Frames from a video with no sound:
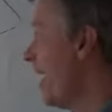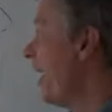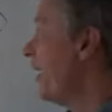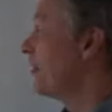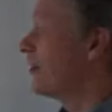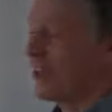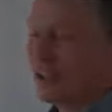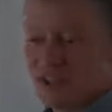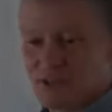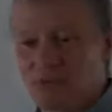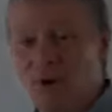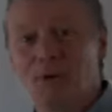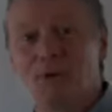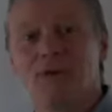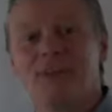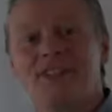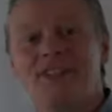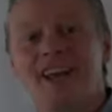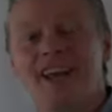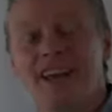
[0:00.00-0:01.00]
Okay, so
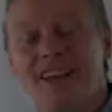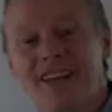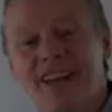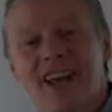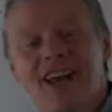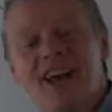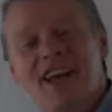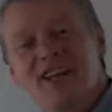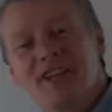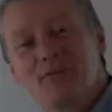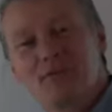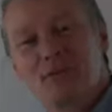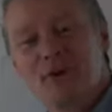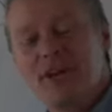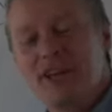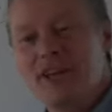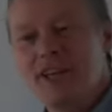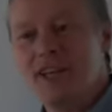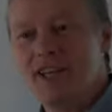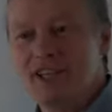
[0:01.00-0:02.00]
what we did is
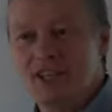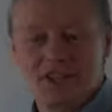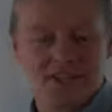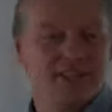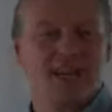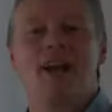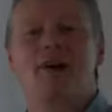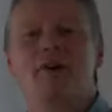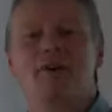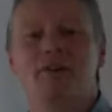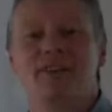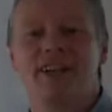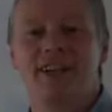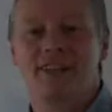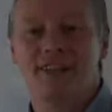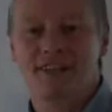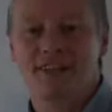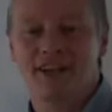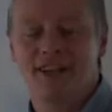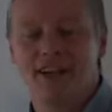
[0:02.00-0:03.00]
we scoured the
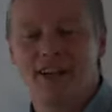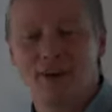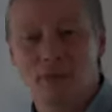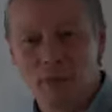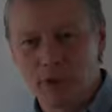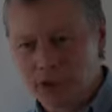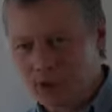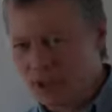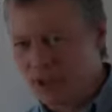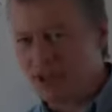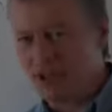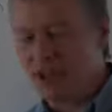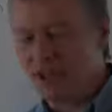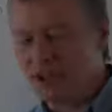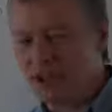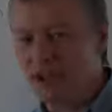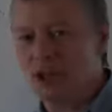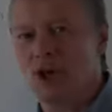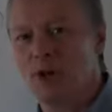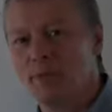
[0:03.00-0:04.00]
internet, we used
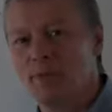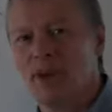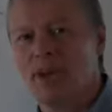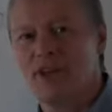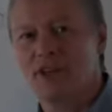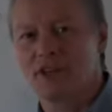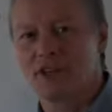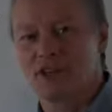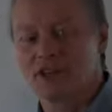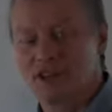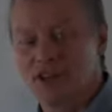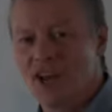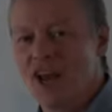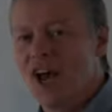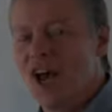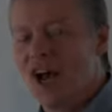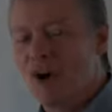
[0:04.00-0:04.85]
our top agents,